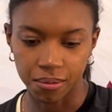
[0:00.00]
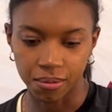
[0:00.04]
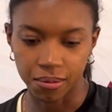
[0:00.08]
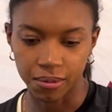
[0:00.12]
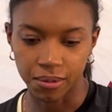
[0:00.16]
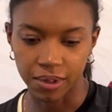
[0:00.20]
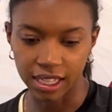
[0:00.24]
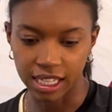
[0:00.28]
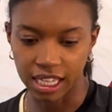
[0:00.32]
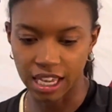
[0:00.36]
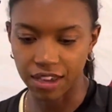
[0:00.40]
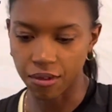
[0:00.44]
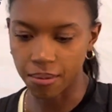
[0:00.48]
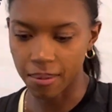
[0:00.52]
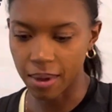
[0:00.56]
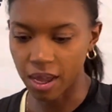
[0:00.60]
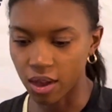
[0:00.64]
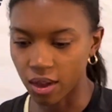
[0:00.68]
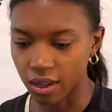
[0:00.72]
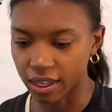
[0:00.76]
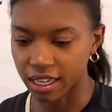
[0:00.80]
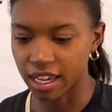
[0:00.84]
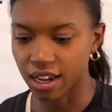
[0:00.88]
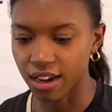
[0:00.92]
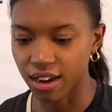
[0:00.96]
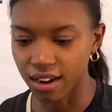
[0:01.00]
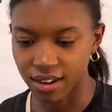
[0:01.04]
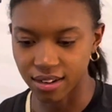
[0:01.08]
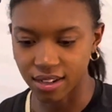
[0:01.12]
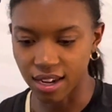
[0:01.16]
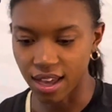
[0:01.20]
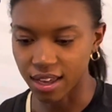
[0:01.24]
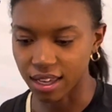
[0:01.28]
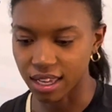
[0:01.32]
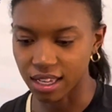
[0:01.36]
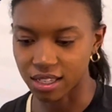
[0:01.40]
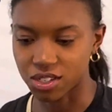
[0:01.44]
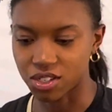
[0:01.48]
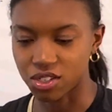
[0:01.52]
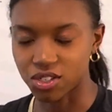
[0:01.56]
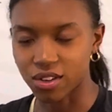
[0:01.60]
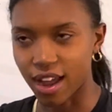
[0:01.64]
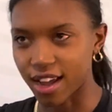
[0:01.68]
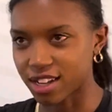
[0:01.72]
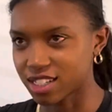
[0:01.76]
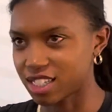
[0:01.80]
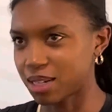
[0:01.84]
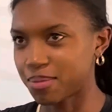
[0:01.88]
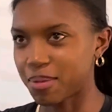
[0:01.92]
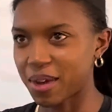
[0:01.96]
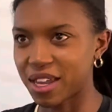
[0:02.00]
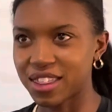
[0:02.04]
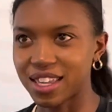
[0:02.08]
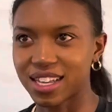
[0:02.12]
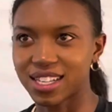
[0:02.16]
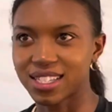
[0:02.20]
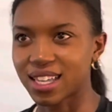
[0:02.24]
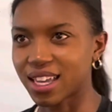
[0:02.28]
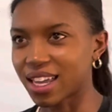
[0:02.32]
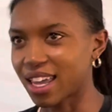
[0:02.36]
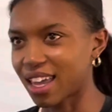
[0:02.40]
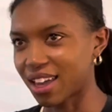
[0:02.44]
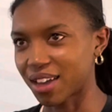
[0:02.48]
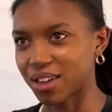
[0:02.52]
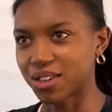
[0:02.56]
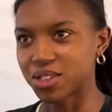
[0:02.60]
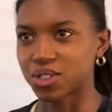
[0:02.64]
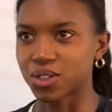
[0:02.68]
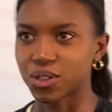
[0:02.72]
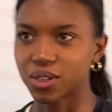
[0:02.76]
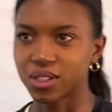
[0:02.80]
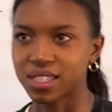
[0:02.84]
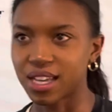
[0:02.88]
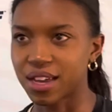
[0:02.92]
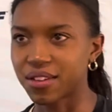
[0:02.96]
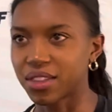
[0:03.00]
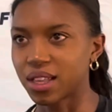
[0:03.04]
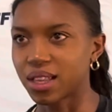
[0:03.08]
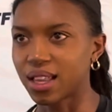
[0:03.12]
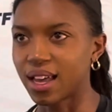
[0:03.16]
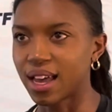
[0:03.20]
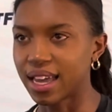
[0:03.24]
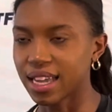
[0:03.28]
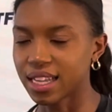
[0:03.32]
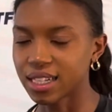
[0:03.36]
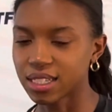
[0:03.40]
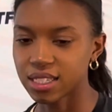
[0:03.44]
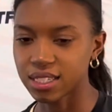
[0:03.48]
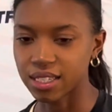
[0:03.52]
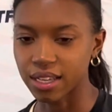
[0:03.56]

really give it my all here and not get distracted by things I can't control down the line.